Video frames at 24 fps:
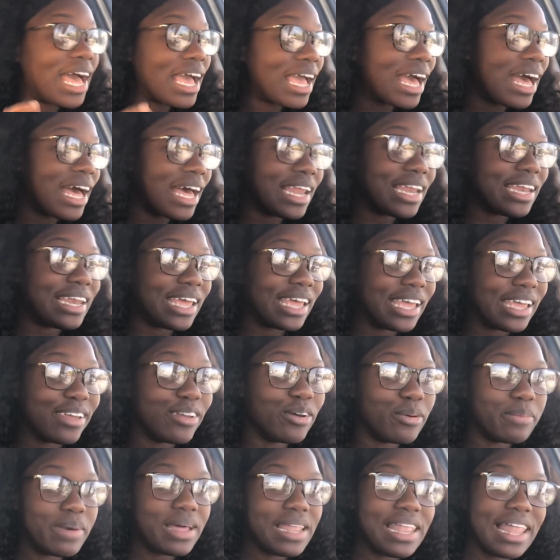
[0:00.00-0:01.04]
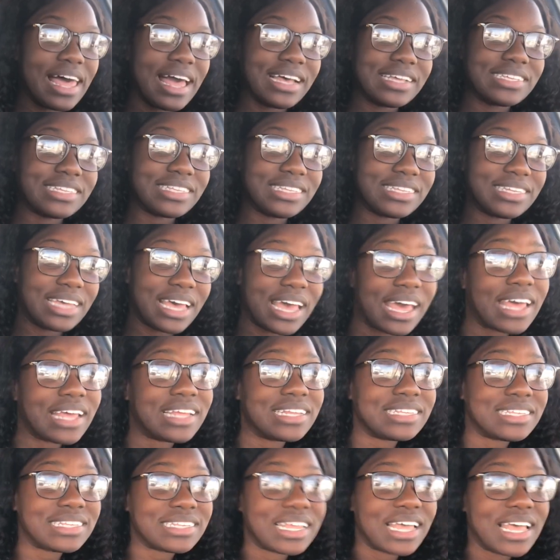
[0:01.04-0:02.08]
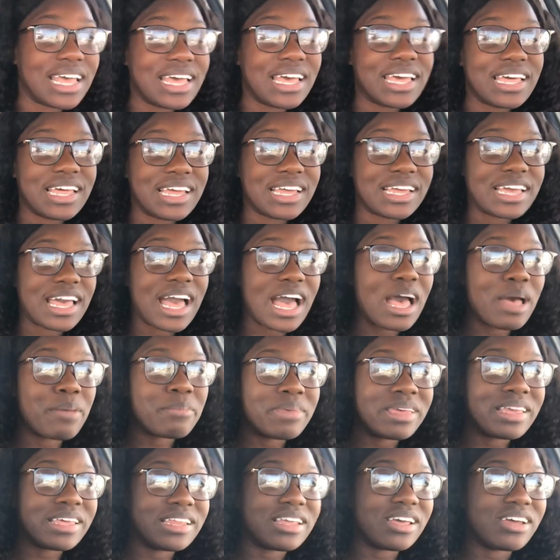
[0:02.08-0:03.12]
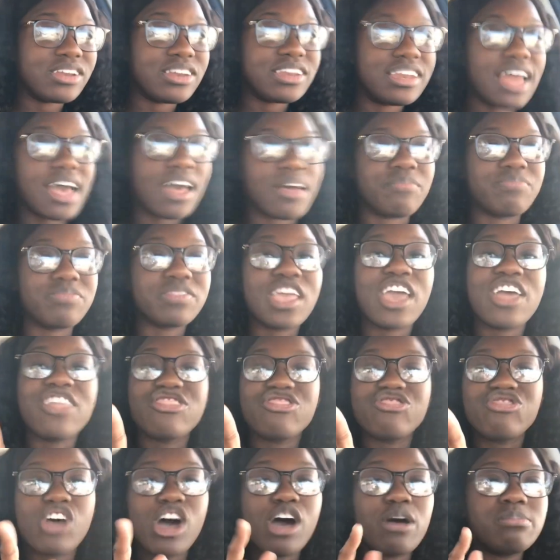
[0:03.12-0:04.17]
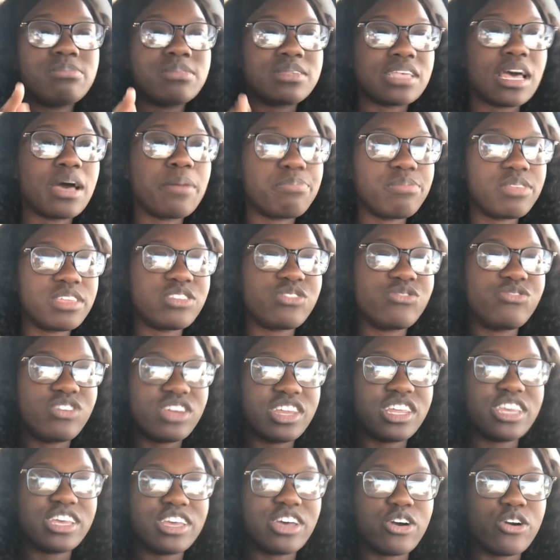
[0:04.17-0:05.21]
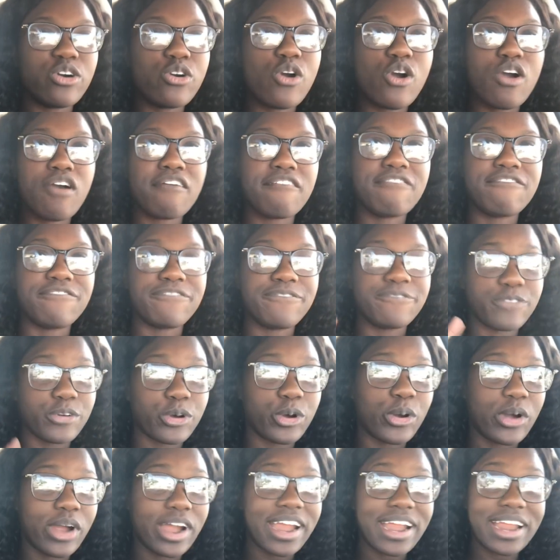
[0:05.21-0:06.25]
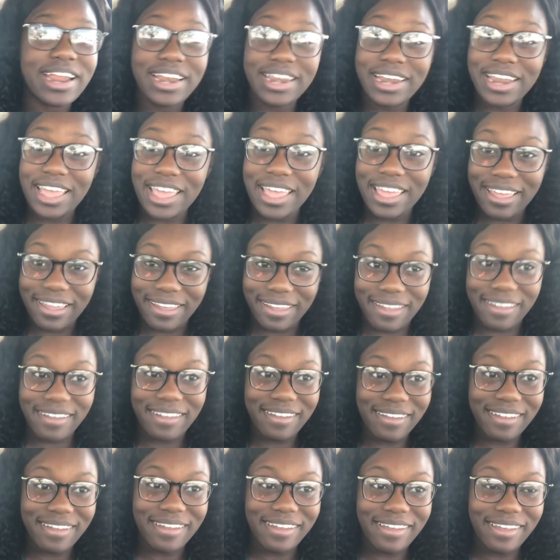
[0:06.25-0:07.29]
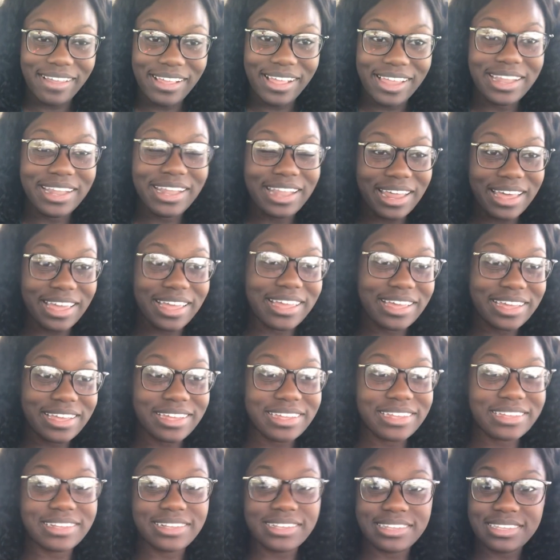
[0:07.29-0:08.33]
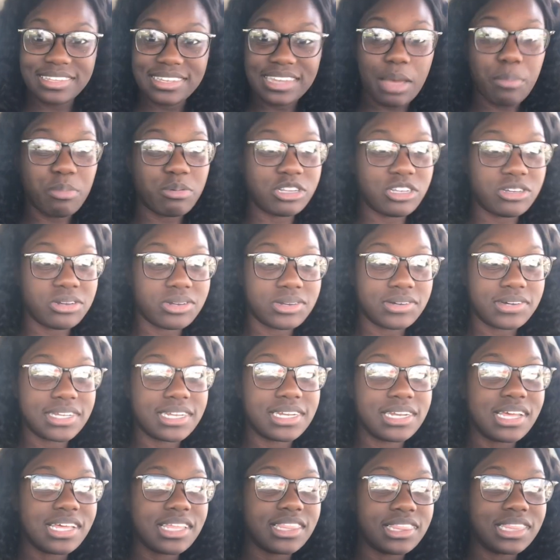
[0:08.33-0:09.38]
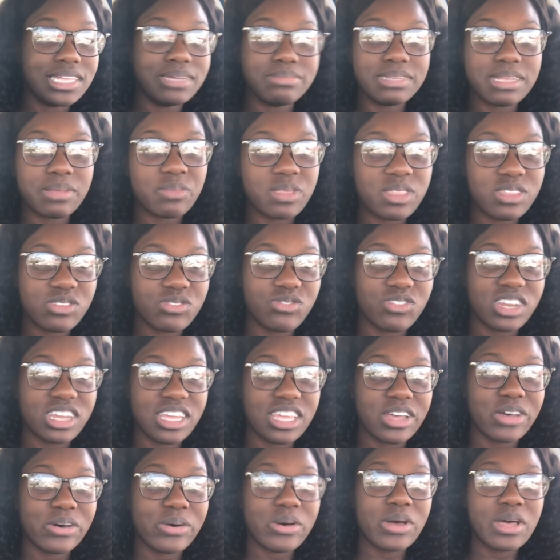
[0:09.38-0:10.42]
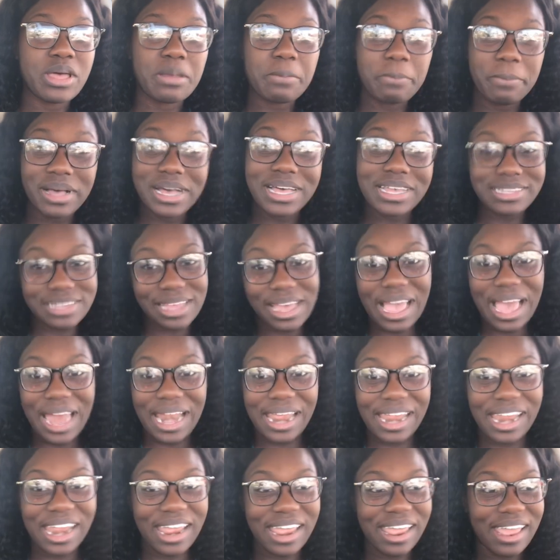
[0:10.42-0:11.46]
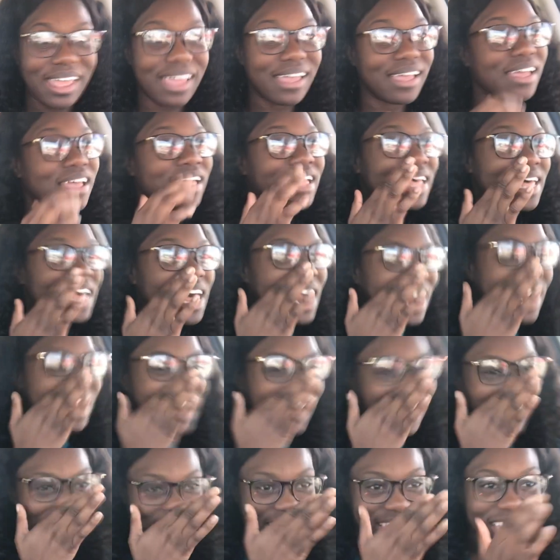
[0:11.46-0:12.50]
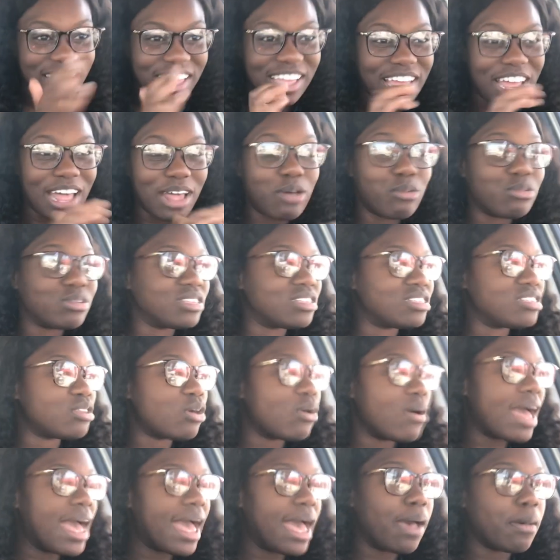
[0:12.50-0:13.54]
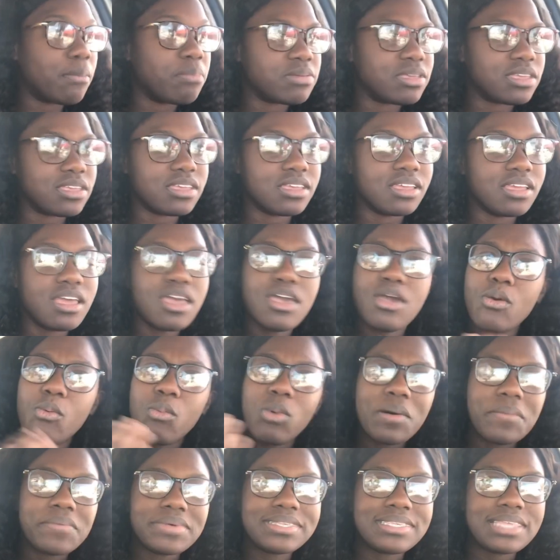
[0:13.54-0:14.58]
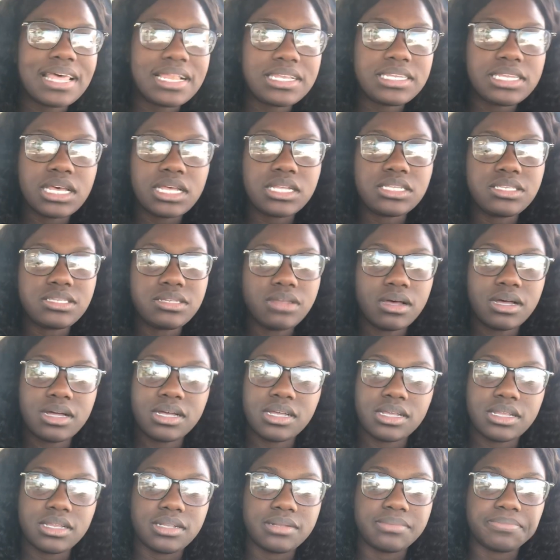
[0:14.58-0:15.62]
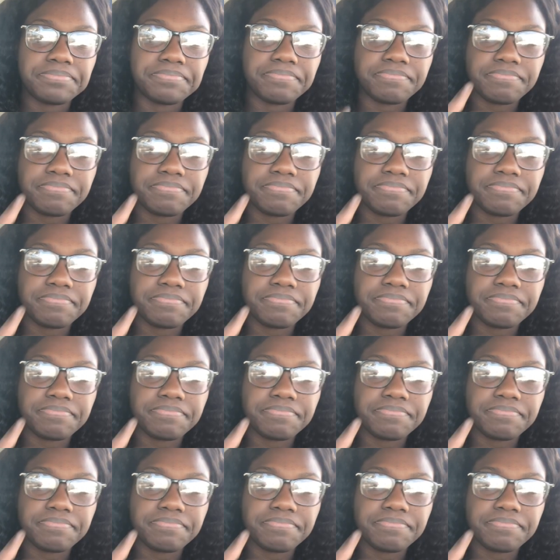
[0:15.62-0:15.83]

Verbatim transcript: I got an A on my last test. Comment, nah, thumbs up this video for an A. Like, stop what you're doing, thumbs up this video because I got an A. Like, I was so happy. What was that test on?